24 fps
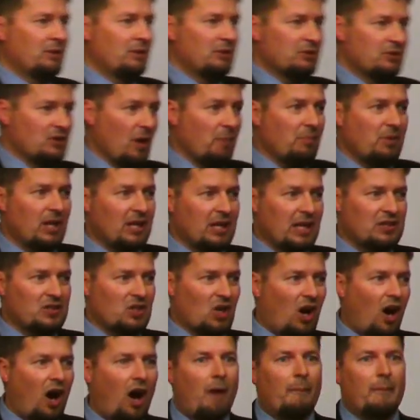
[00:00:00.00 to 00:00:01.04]
something that's
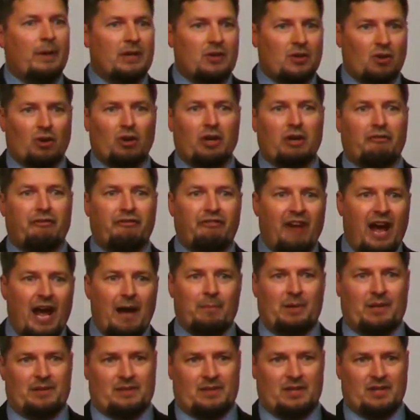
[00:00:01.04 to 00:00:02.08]
common during
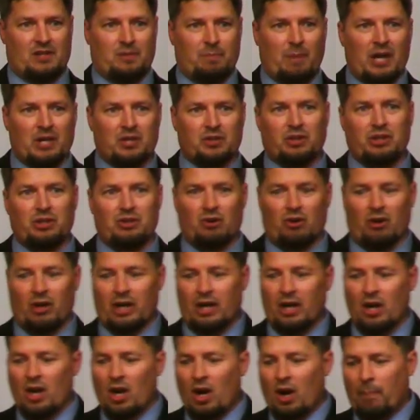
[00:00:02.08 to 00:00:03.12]
famines, especially
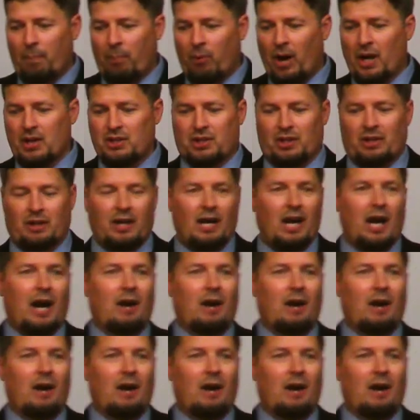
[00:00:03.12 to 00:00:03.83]
during oppression. I